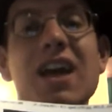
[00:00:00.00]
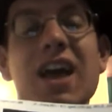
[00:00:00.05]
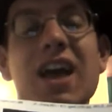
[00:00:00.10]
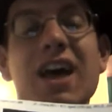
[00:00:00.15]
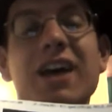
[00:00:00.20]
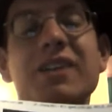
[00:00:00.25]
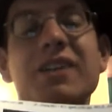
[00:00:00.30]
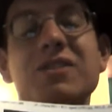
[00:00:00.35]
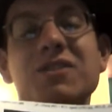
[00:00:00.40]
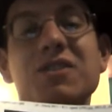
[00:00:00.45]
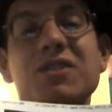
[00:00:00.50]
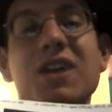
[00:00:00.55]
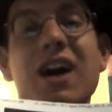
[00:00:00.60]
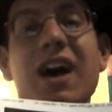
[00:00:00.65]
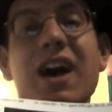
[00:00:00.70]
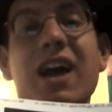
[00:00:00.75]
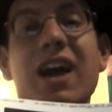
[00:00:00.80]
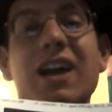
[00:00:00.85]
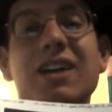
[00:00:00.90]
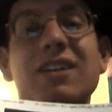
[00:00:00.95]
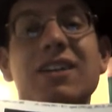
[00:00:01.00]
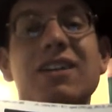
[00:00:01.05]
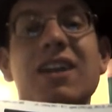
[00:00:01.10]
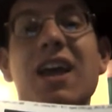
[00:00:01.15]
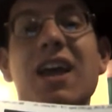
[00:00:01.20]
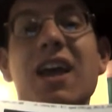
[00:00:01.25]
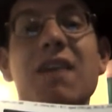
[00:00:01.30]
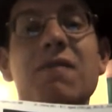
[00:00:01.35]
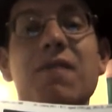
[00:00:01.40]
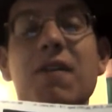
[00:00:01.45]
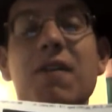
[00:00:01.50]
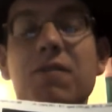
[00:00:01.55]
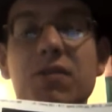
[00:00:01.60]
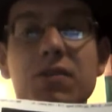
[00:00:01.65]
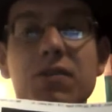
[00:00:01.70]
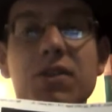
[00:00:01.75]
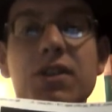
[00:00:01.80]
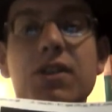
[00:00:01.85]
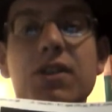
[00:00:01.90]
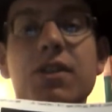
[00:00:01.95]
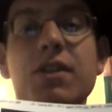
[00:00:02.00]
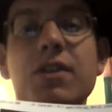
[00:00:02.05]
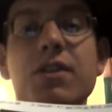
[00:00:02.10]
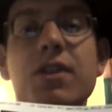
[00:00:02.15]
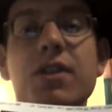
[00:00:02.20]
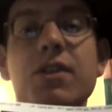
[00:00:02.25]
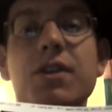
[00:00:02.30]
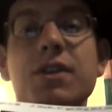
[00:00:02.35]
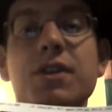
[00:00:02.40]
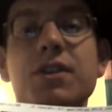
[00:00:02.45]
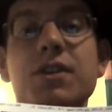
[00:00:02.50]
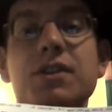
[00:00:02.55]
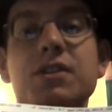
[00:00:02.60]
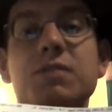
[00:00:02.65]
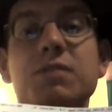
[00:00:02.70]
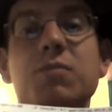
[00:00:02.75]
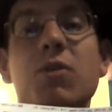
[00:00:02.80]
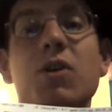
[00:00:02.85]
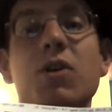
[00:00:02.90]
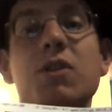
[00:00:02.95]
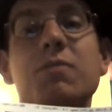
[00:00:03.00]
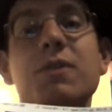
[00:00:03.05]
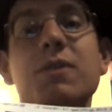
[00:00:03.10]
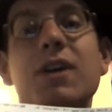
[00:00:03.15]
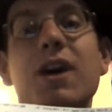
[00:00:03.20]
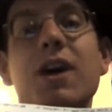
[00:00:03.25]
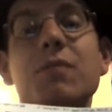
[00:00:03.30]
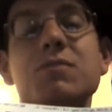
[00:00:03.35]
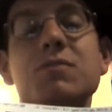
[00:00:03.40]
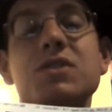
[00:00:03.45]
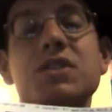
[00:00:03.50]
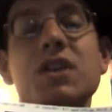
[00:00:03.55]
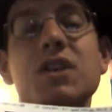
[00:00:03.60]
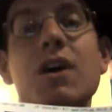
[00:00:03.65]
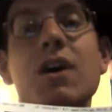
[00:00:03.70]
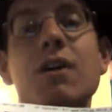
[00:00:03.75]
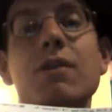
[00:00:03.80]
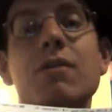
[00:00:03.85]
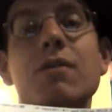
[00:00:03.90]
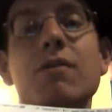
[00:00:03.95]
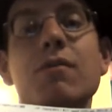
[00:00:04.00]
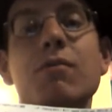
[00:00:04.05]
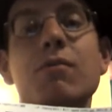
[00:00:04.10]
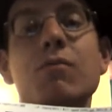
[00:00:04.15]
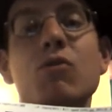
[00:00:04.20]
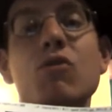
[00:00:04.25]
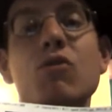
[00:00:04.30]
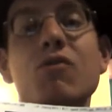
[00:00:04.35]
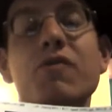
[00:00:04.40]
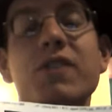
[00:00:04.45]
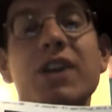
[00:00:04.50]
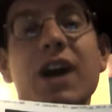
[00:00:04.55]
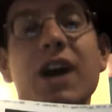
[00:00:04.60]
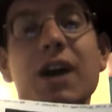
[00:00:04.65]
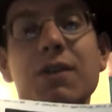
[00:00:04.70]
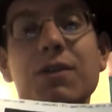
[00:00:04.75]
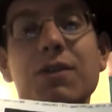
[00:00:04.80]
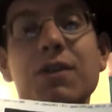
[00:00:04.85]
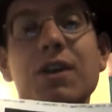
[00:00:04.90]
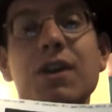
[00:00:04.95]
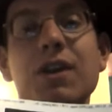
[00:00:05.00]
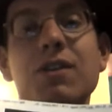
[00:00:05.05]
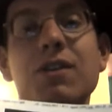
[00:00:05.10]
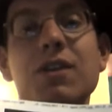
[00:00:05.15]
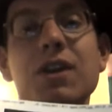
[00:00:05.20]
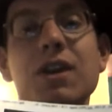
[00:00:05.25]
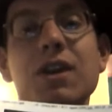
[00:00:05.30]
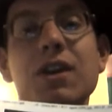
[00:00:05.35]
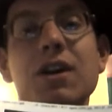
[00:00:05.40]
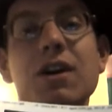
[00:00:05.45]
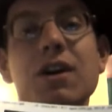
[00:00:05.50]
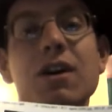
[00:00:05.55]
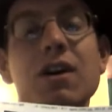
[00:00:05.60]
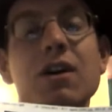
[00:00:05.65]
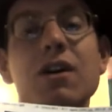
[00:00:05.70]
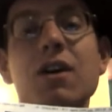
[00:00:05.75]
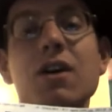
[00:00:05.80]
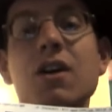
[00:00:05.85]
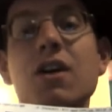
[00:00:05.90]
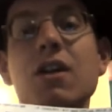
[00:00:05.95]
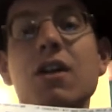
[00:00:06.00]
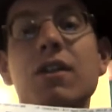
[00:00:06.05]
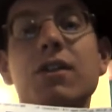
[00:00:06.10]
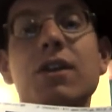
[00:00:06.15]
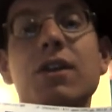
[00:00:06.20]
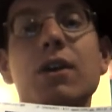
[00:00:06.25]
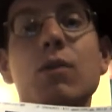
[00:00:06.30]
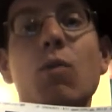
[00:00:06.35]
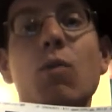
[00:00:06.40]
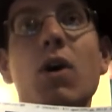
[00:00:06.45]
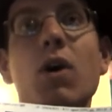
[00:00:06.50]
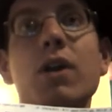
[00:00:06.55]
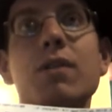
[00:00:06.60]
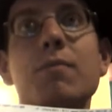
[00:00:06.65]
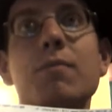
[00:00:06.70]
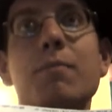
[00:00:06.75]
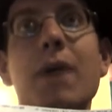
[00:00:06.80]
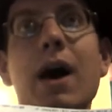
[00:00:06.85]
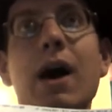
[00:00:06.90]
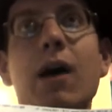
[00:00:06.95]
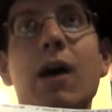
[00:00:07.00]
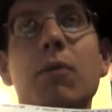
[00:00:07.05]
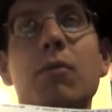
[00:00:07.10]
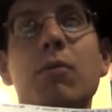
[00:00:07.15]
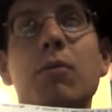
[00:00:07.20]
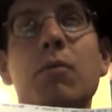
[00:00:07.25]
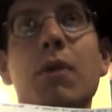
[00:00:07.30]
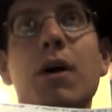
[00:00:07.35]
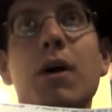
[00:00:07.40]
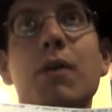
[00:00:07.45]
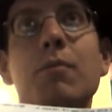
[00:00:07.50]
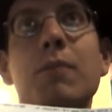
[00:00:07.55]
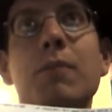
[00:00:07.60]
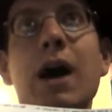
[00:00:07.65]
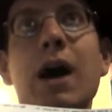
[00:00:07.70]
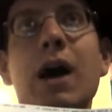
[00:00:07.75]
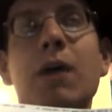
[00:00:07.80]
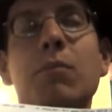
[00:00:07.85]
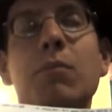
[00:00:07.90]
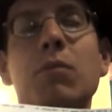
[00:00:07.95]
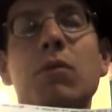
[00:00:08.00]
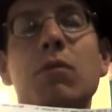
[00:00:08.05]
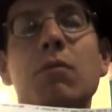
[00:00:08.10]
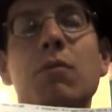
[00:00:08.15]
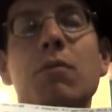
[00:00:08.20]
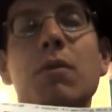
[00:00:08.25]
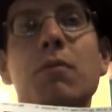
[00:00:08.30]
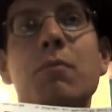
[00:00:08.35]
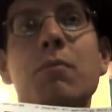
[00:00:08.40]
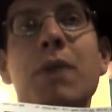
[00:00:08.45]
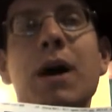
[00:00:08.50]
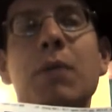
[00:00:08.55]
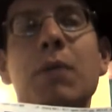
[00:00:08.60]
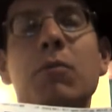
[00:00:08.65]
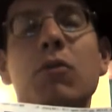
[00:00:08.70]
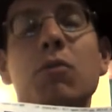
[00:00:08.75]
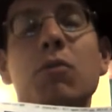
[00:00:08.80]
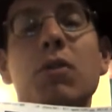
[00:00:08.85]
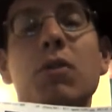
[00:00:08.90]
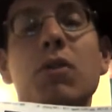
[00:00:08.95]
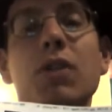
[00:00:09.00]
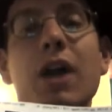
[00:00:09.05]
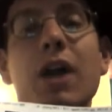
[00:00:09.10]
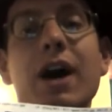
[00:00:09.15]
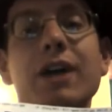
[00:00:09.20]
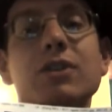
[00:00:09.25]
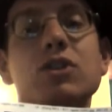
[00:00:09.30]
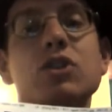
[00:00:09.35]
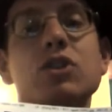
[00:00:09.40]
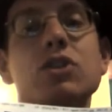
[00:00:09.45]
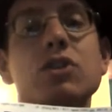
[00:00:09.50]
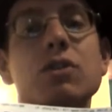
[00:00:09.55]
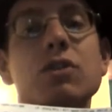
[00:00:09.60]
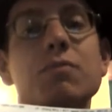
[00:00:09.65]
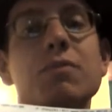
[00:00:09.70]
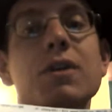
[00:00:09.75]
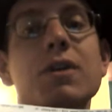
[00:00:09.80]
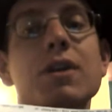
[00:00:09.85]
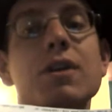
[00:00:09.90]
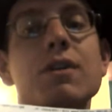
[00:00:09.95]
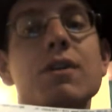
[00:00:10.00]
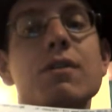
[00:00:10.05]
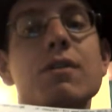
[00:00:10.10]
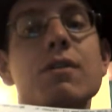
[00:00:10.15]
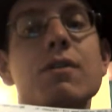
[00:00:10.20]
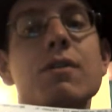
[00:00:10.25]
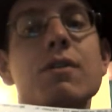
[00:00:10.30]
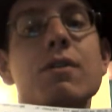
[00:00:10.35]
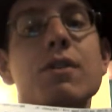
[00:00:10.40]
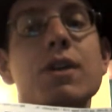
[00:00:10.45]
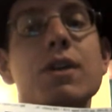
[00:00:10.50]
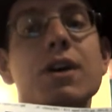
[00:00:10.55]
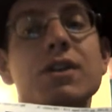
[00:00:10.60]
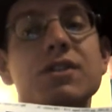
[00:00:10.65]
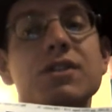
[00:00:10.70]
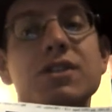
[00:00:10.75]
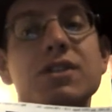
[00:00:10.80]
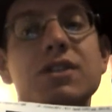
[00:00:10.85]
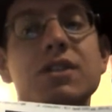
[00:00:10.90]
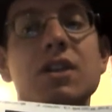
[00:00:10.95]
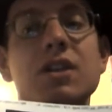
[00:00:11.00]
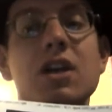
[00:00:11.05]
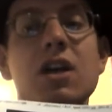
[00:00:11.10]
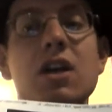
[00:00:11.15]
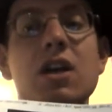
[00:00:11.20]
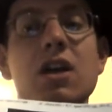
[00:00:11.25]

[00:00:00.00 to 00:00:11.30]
And and if ever th- th- this book becomes a movie, I think the uh, the one mem- mem- memorable line should be uh, this.